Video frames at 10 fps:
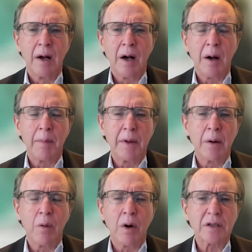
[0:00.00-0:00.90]

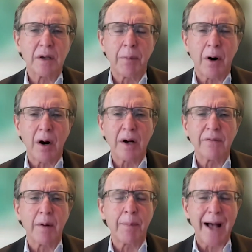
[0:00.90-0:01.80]
It was a part of a